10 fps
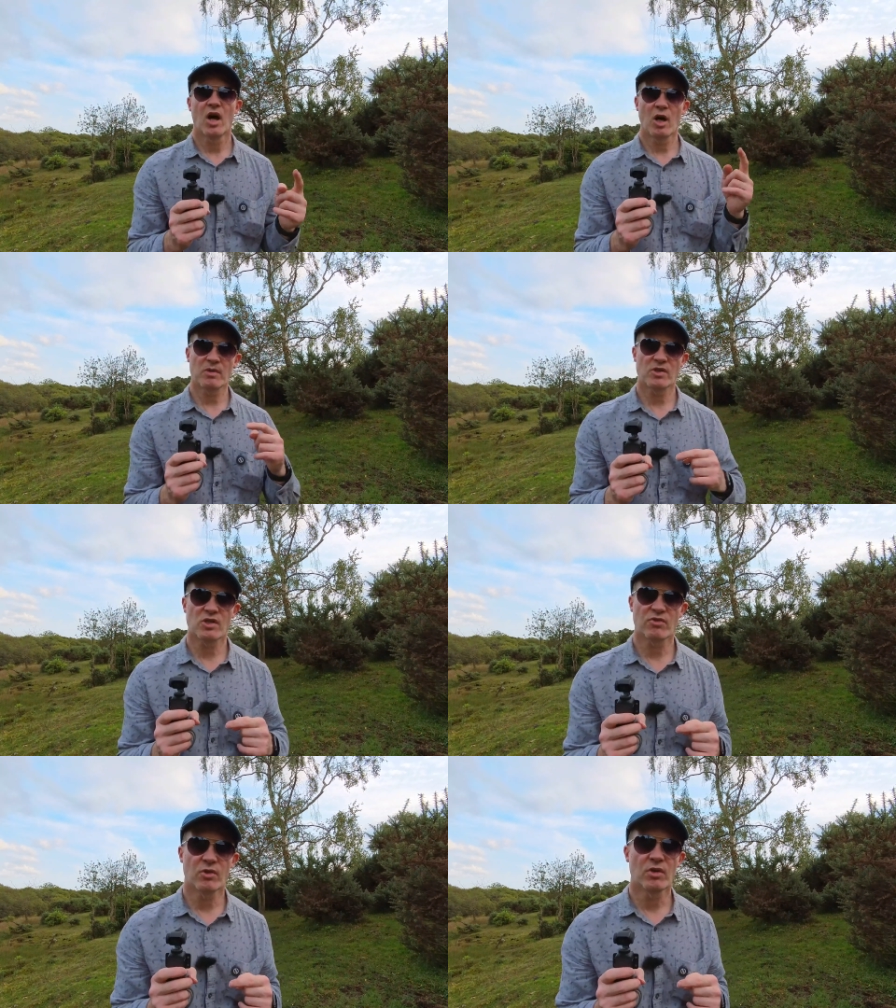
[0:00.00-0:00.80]
I hope it's
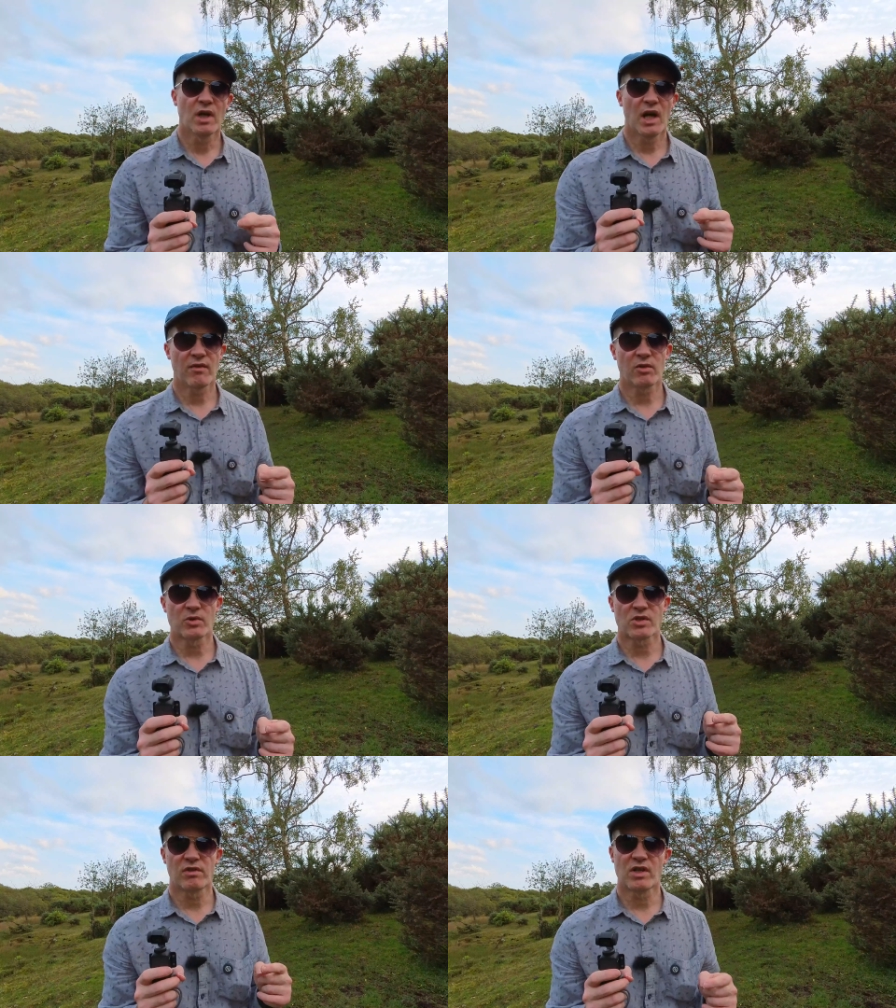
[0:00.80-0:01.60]
useful, and of
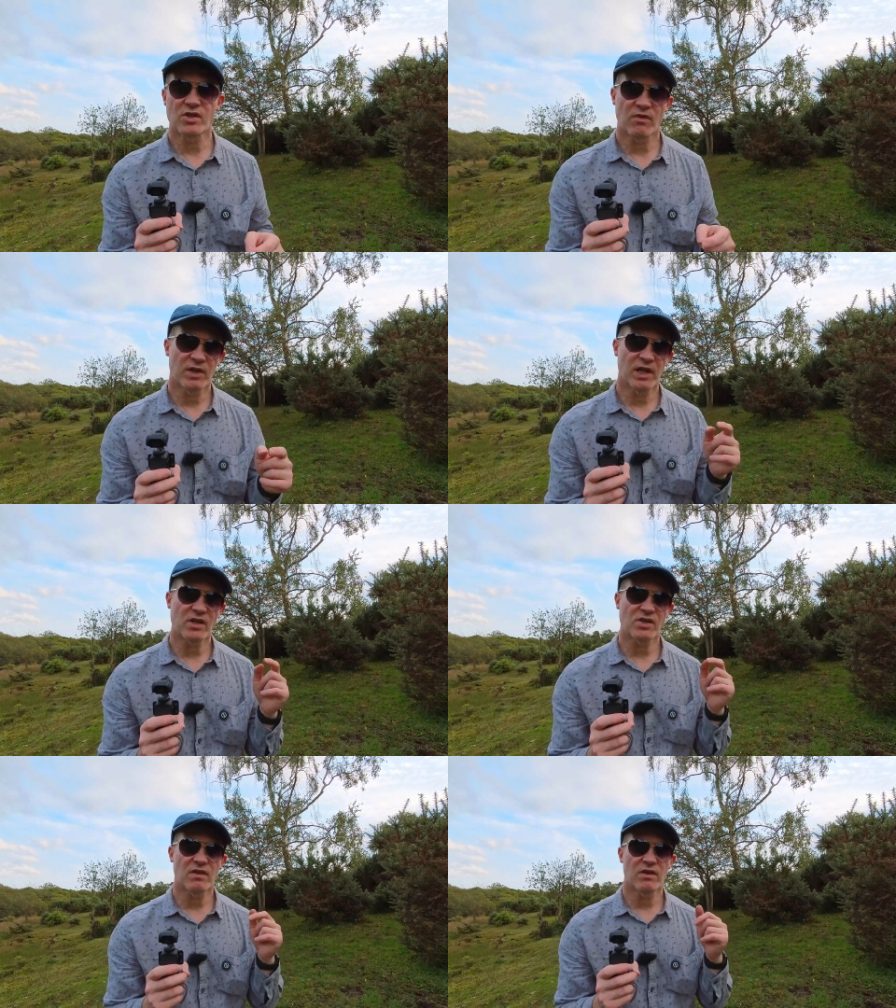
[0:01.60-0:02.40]
course if it is, don't
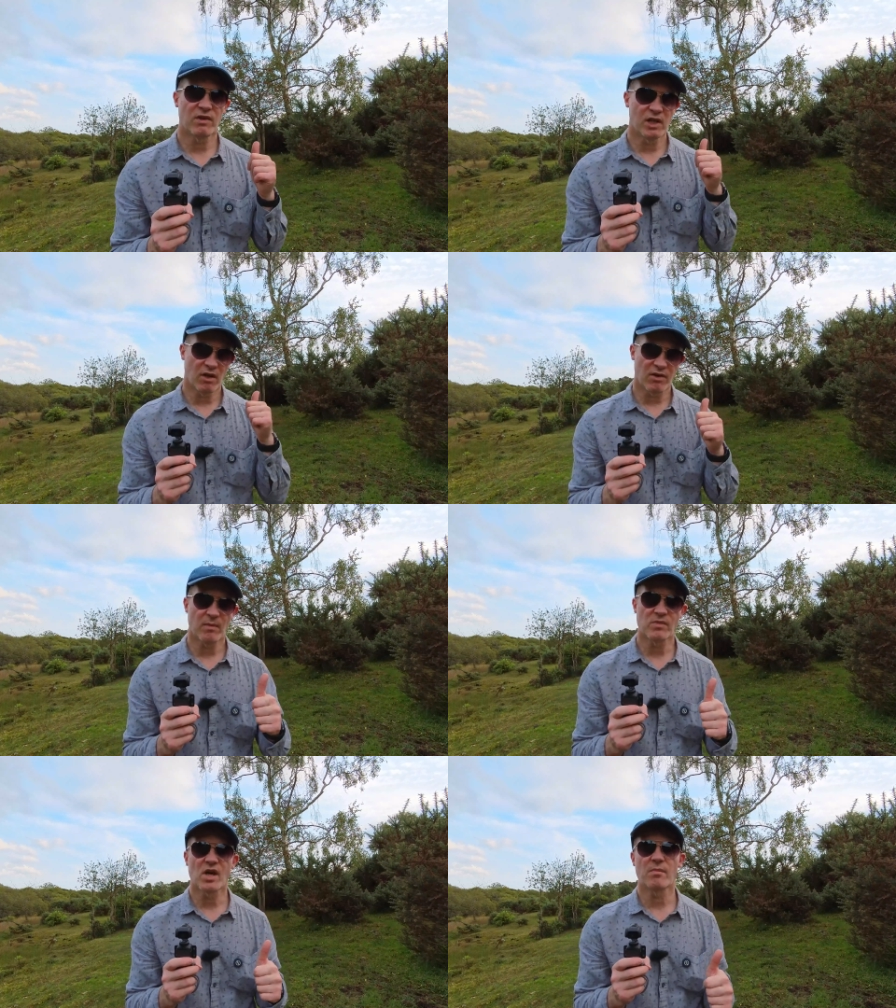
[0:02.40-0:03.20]
forget to give the video a
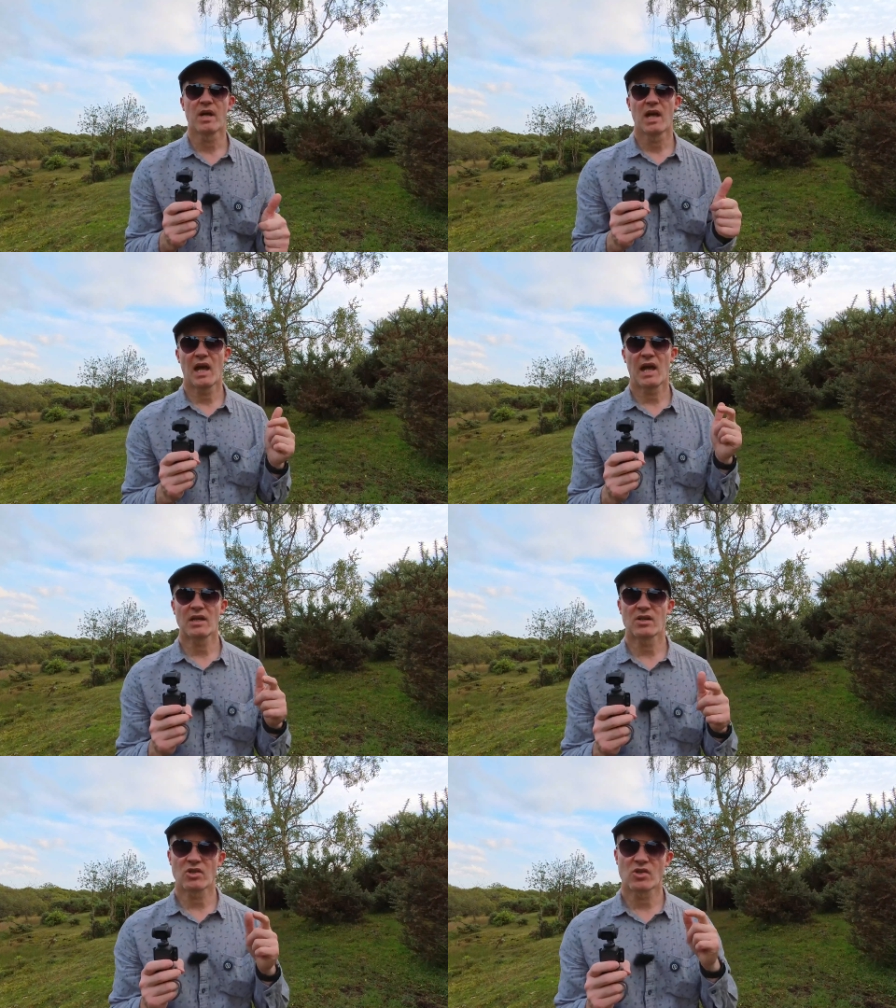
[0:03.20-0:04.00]
thumbs up,
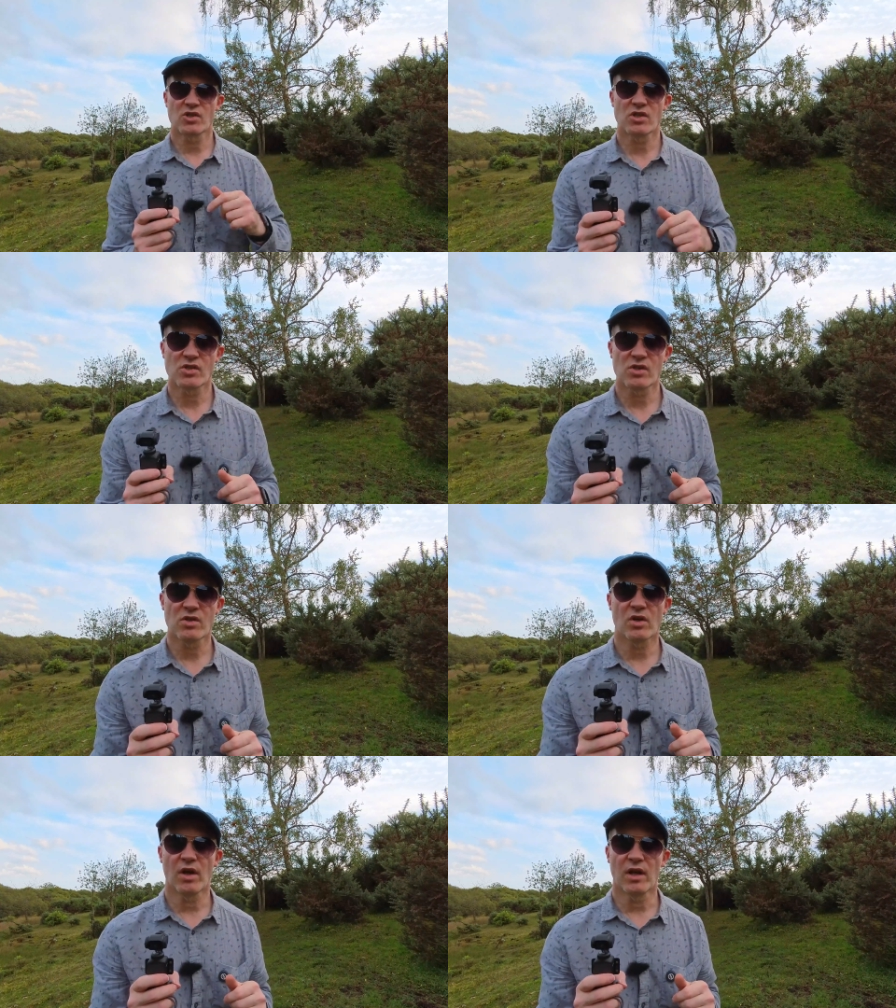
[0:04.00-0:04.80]
and I shall see you
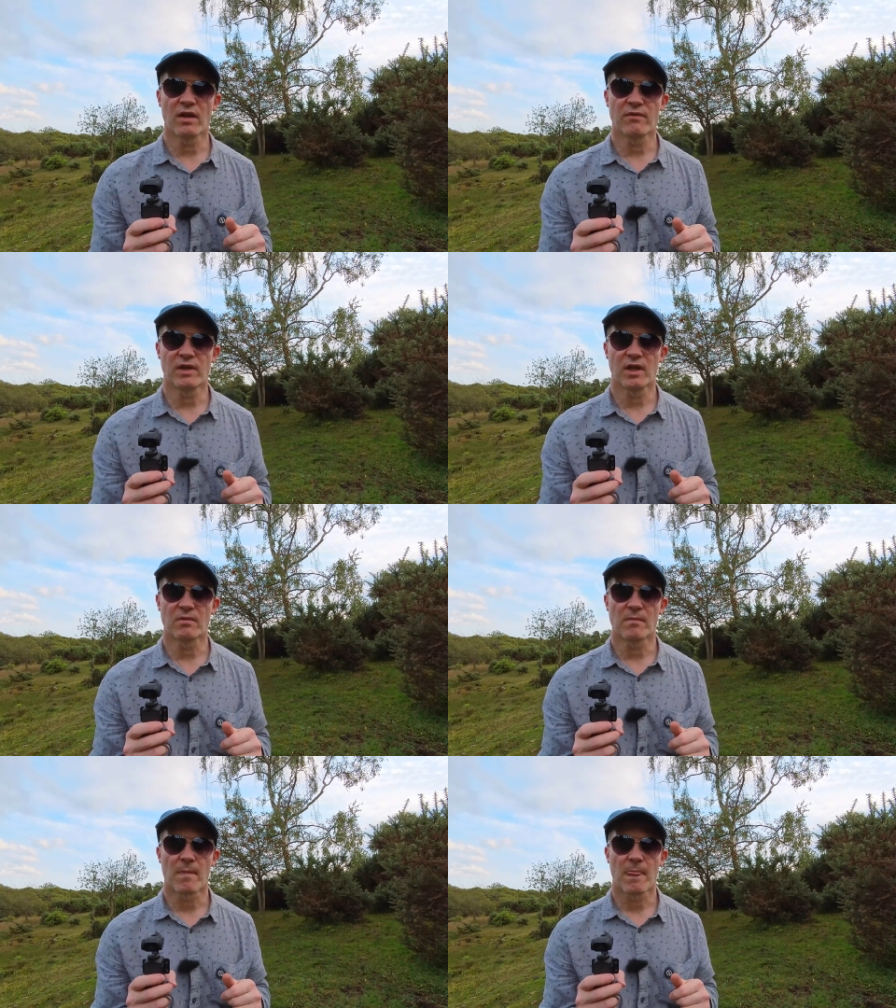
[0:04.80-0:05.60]
soon on another video.